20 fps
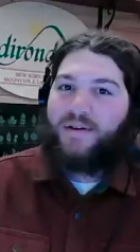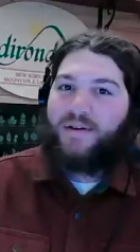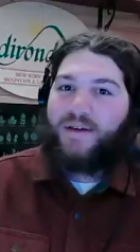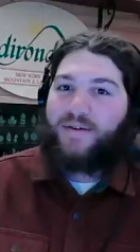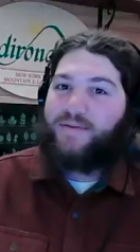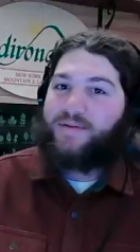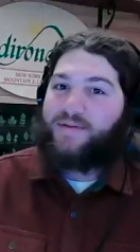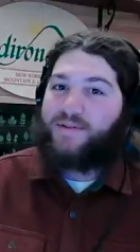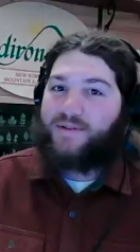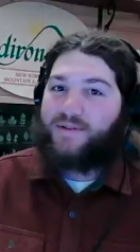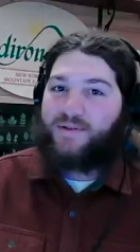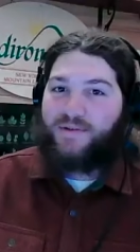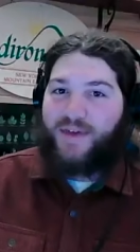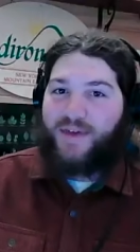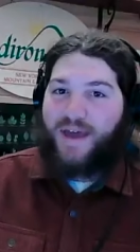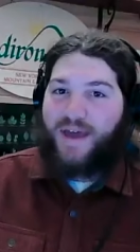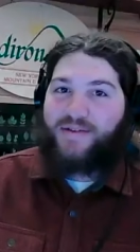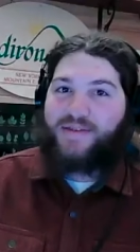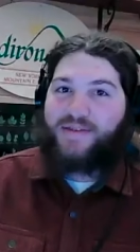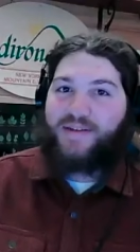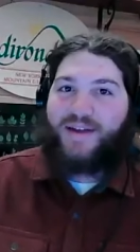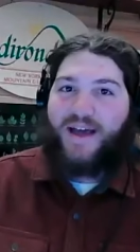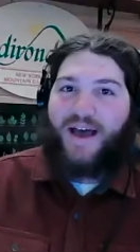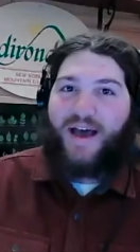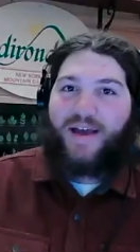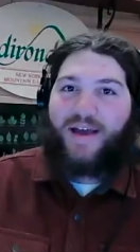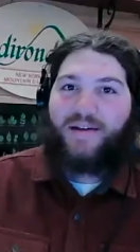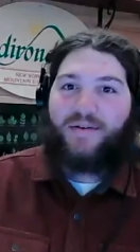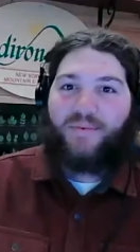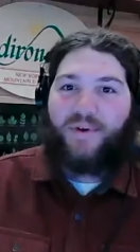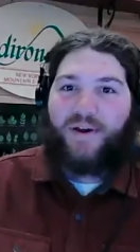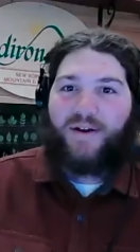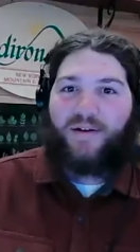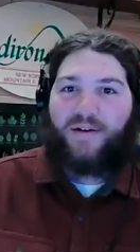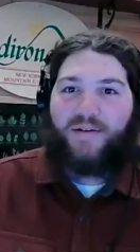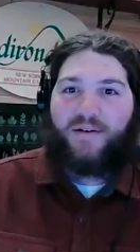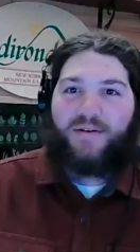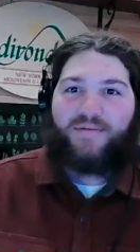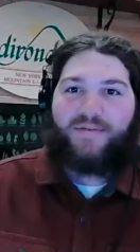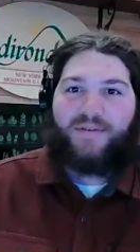He was the two thousand nine
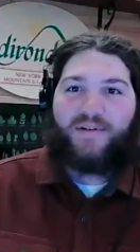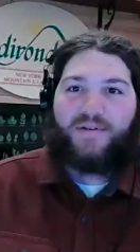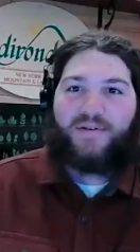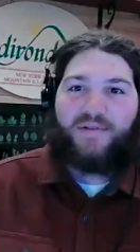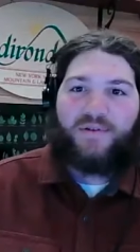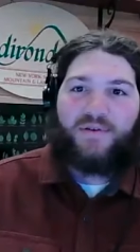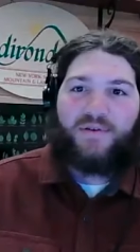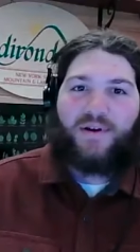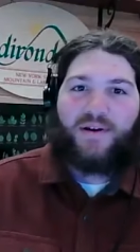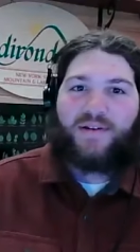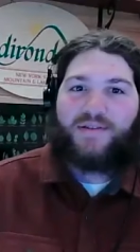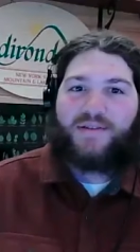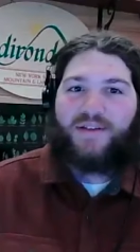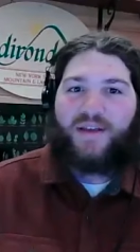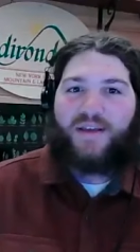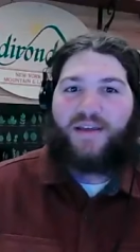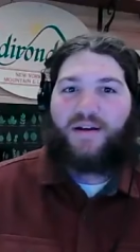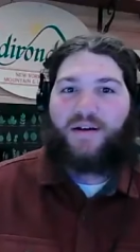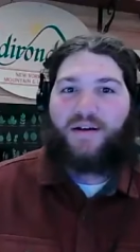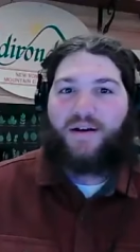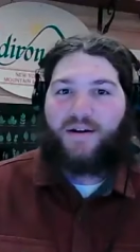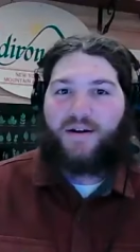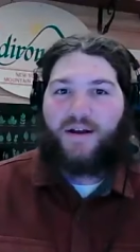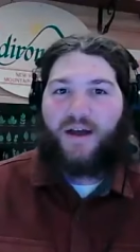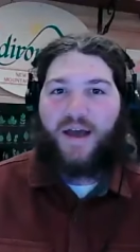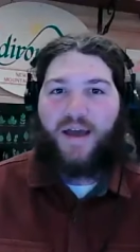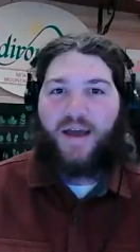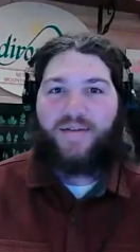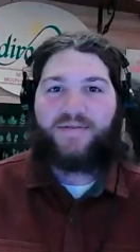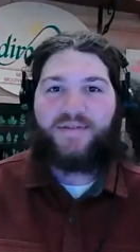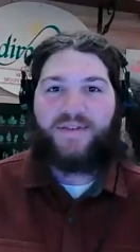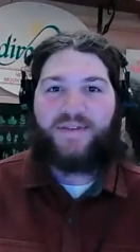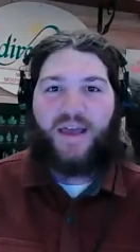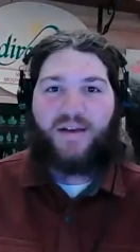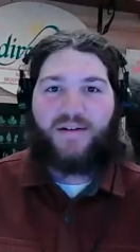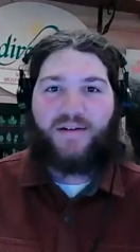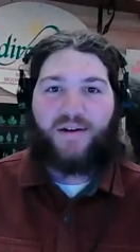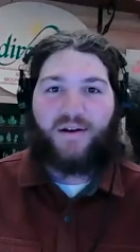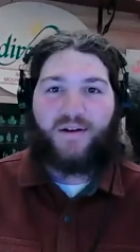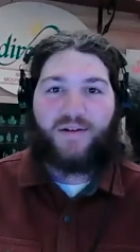winner of the New York State Archives
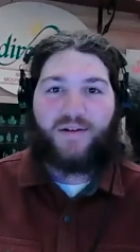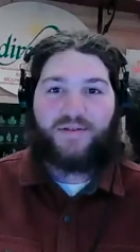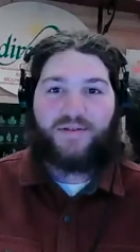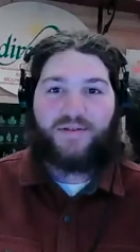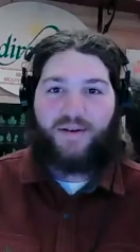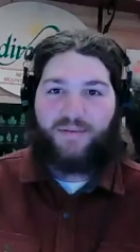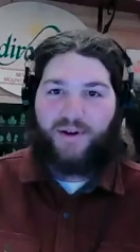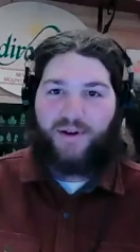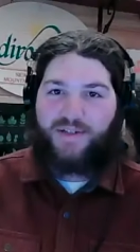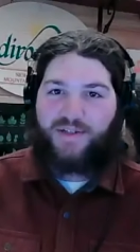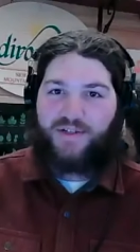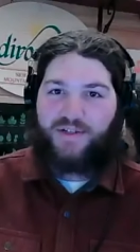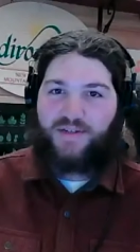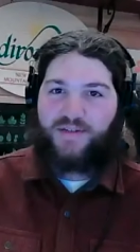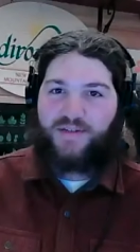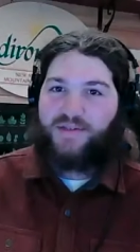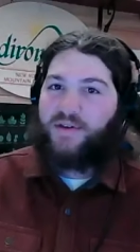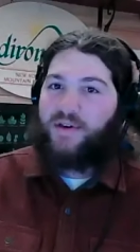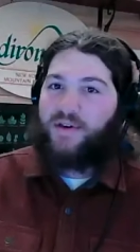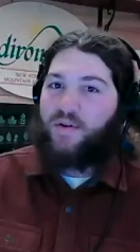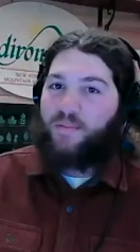and New York State Regents